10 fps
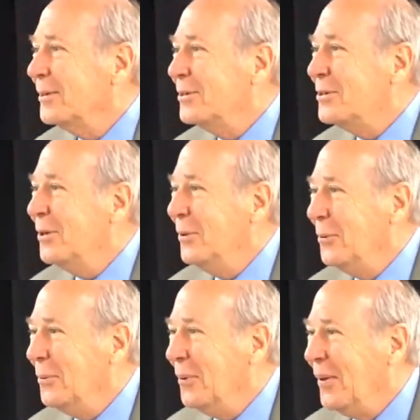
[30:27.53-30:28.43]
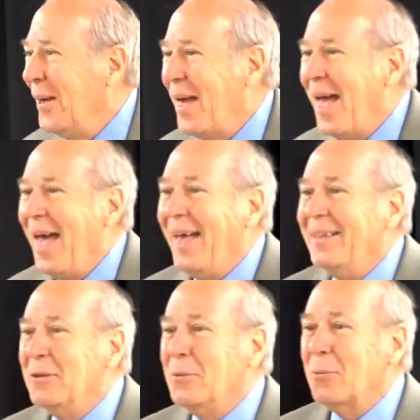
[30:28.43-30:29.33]
2.
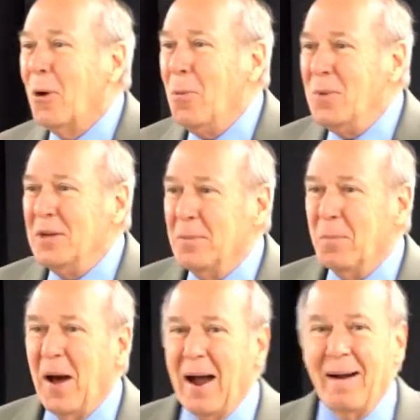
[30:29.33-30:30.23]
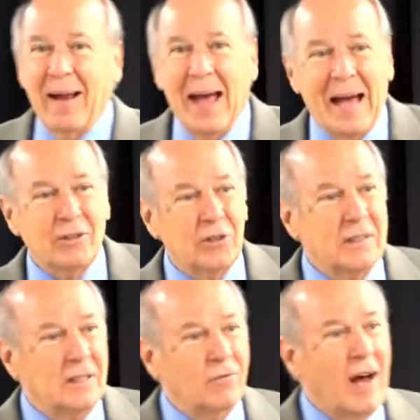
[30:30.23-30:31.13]
The Roman Empire actually
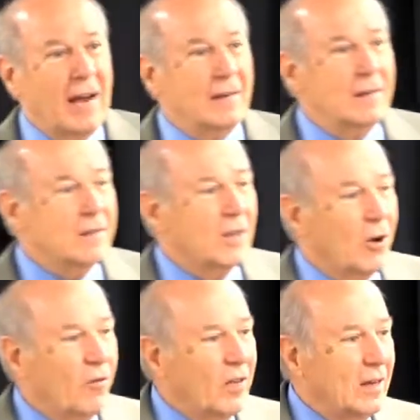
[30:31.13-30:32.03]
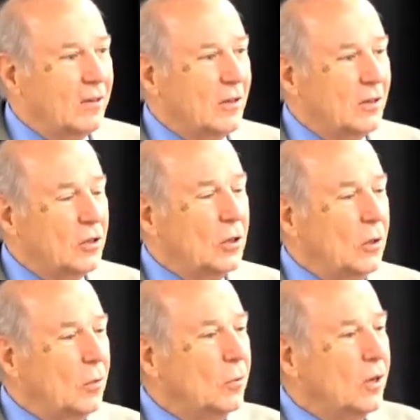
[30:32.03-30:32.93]
divided itself into
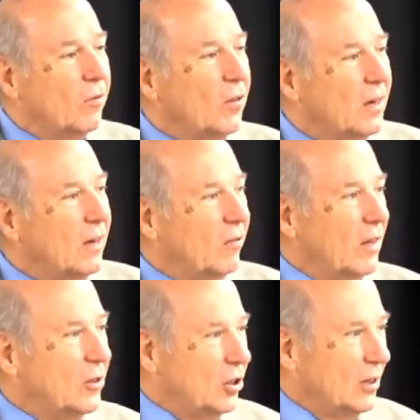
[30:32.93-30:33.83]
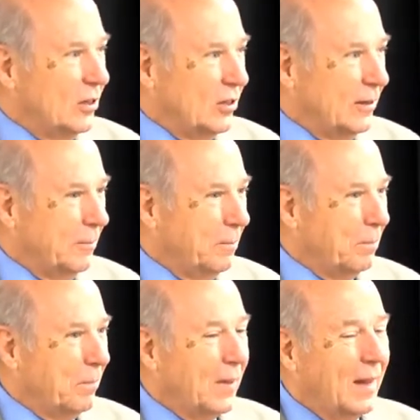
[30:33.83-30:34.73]
2 different divisions,
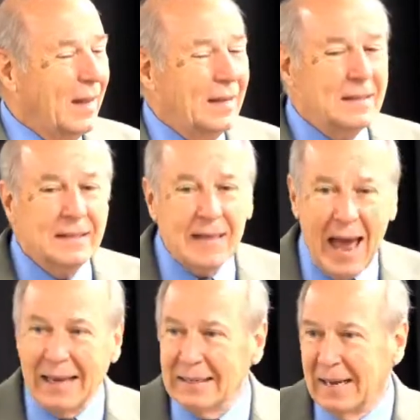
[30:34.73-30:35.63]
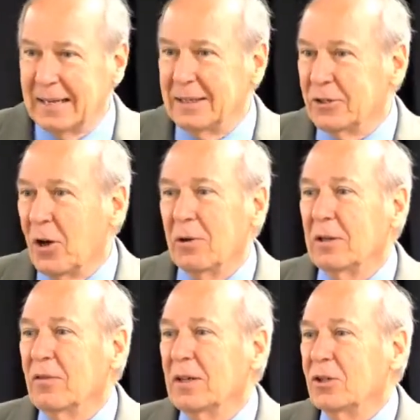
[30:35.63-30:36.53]
exactly like he saw in the
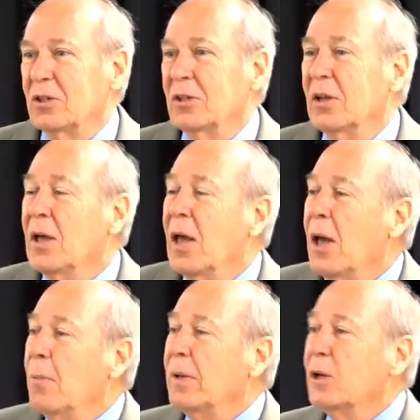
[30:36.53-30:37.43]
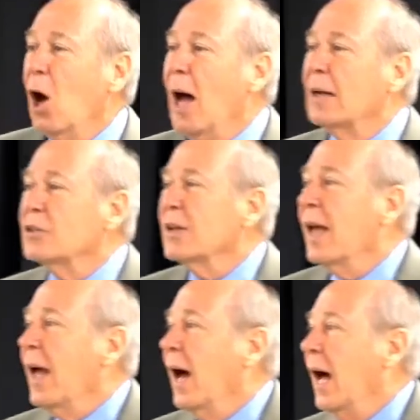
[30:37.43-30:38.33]
vision, because
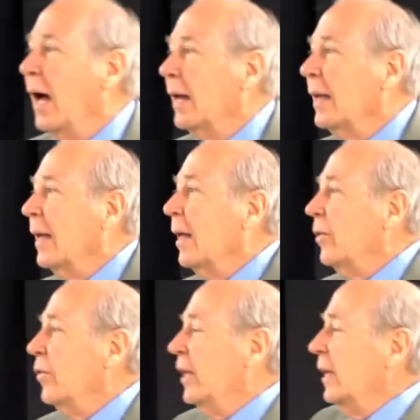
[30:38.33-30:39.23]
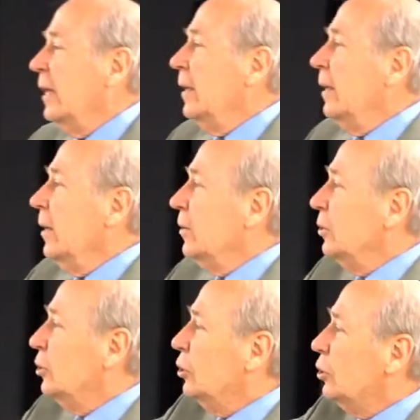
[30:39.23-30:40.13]
the
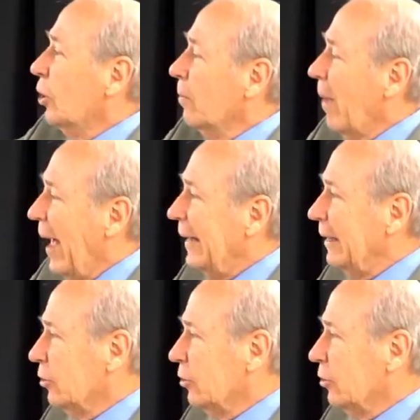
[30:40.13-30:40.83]
Germanic